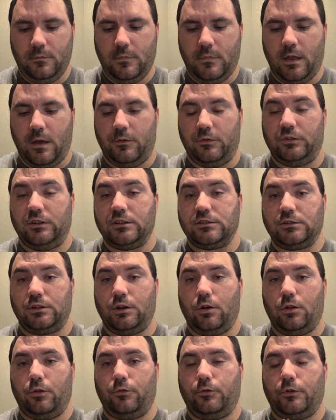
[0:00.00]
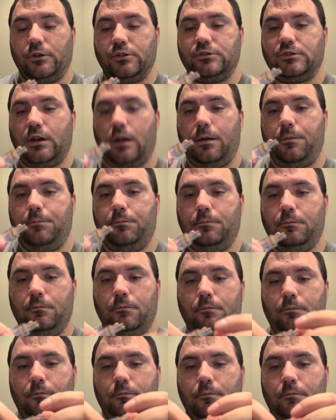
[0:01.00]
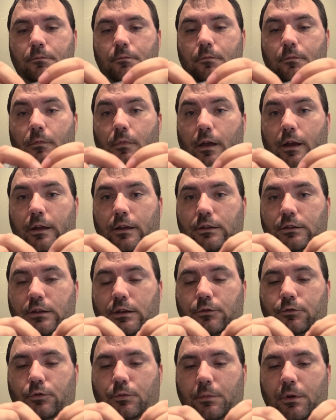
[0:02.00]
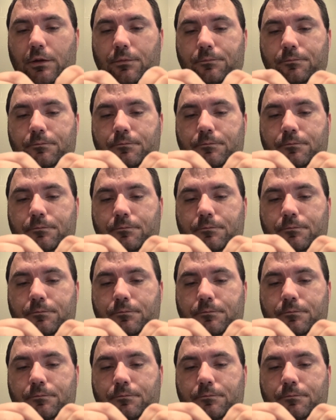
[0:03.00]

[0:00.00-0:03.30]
If it doesn't go the first time, like it did for me,